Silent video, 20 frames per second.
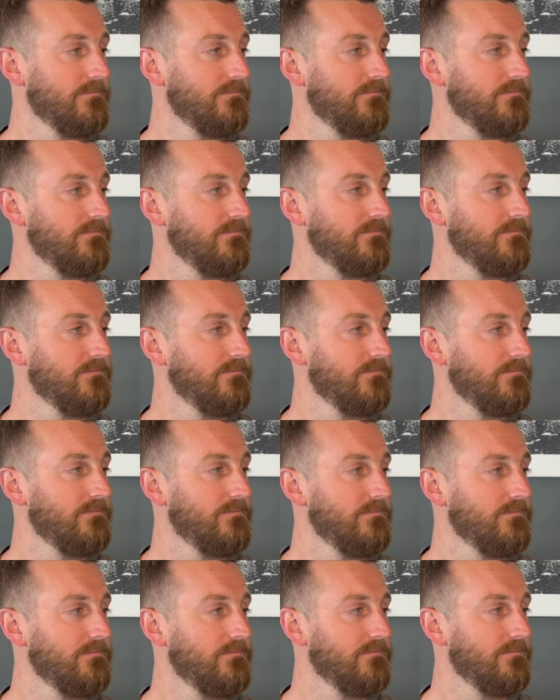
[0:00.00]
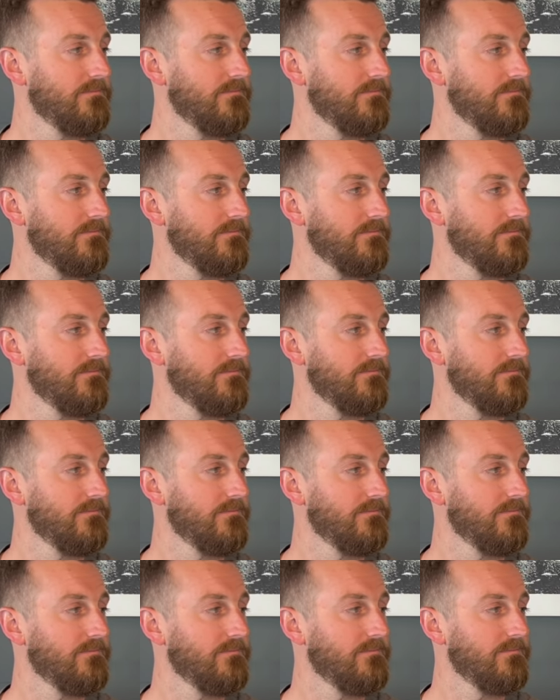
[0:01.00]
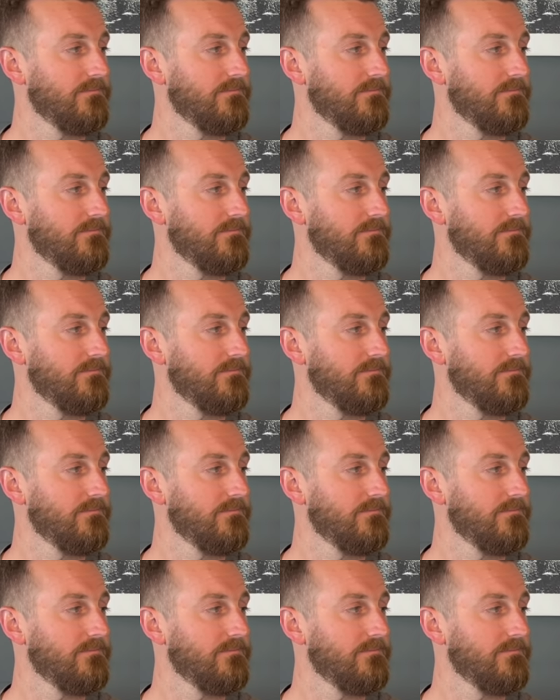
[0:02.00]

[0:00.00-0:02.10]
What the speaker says: No words are spoken by the person on screen.